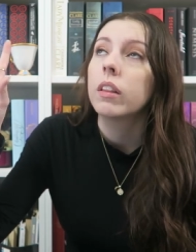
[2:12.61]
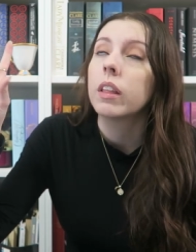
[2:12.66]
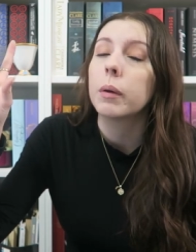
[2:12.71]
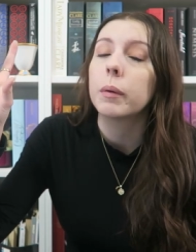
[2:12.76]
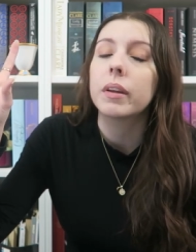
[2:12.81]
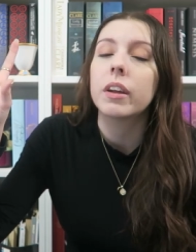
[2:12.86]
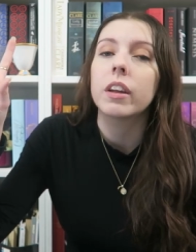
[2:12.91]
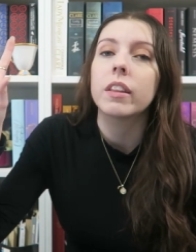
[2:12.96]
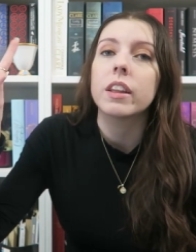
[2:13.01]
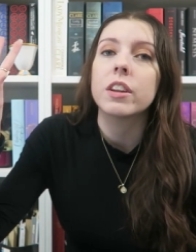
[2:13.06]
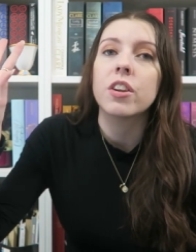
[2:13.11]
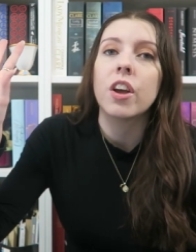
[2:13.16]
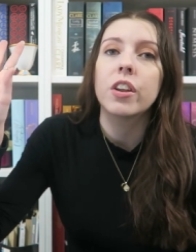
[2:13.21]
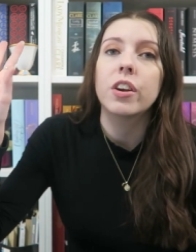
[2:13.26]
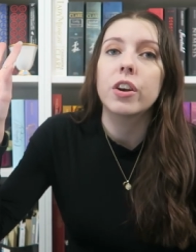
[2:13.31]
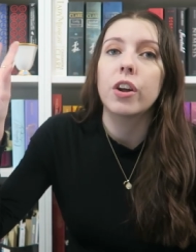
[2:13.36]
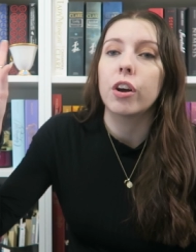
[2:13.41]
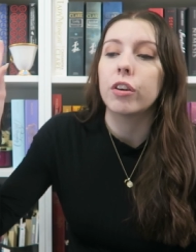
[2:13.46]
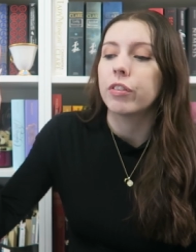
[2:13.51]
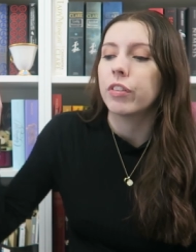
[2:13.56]
There we go, they
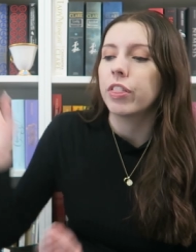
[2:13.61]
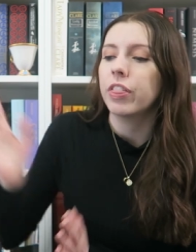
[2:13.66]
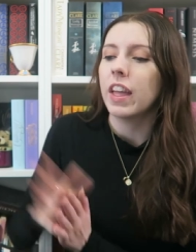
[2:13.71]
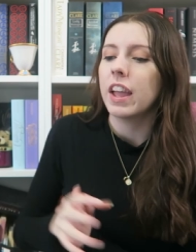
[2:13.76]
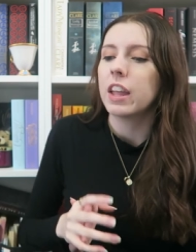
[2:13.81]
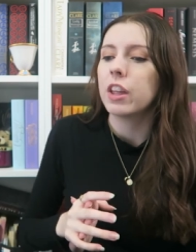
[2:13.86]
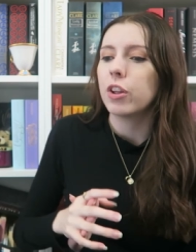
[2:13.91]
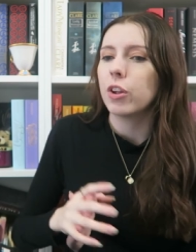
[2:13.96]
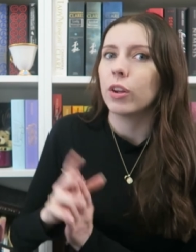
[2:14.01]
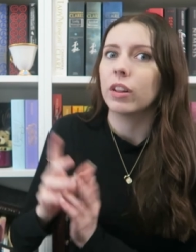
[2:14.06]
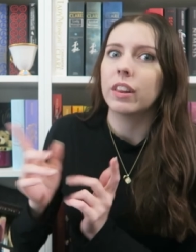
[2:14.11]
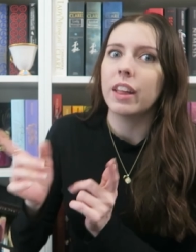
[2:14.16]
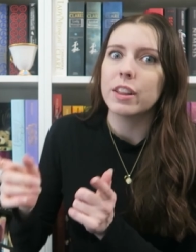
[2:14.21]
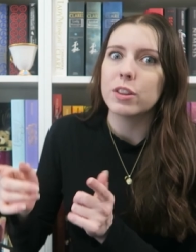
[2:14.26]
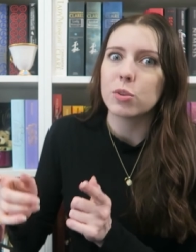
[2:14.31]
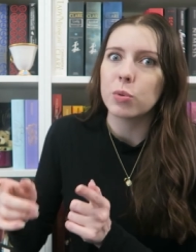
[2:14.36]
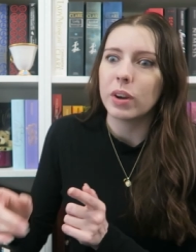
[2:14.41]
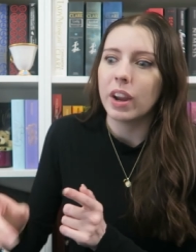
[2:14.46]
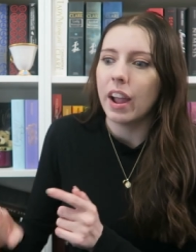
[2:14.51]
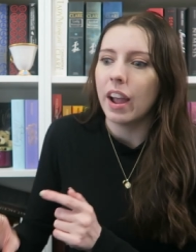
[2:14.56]
turned it off. Thank you,
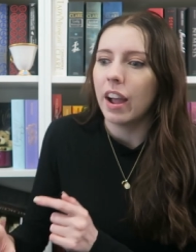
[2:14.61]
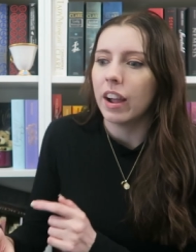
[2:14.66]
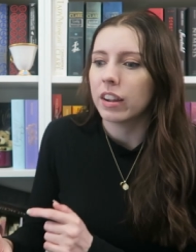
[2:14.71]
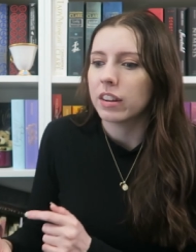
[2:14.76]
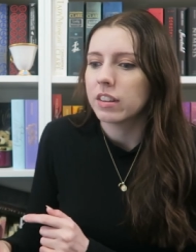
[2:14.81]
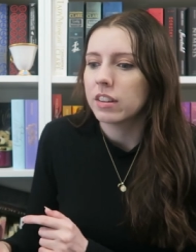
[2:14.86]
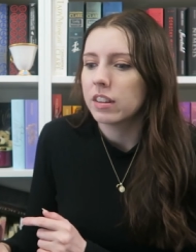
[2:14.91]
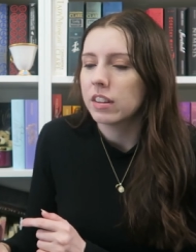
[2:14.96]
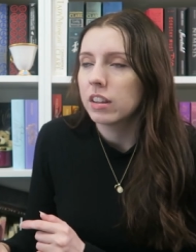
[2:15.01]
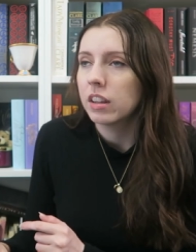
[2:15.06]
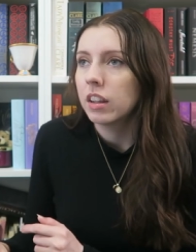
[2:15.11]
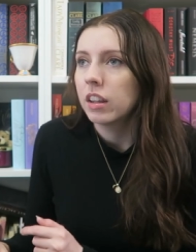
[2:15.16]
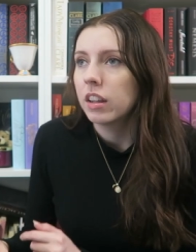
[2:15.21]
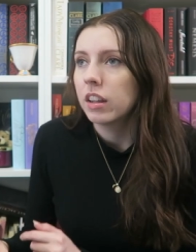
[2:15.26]
let's react.